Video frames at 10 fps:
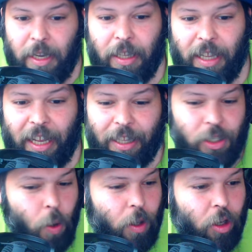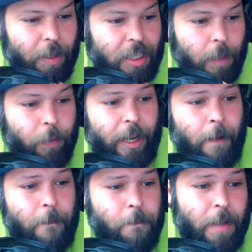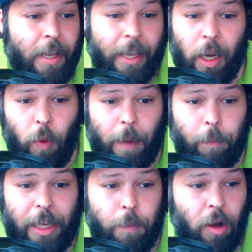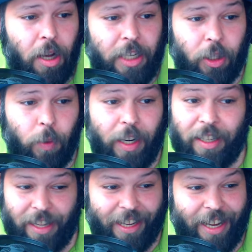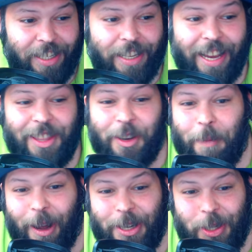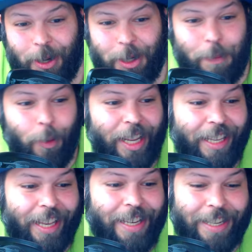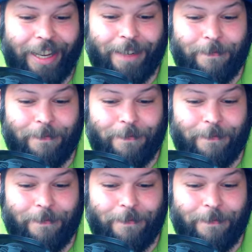Let's go a little bit deeper now. Here, white plays pawn d3. Like I said, their pawn structure is pointing kingside.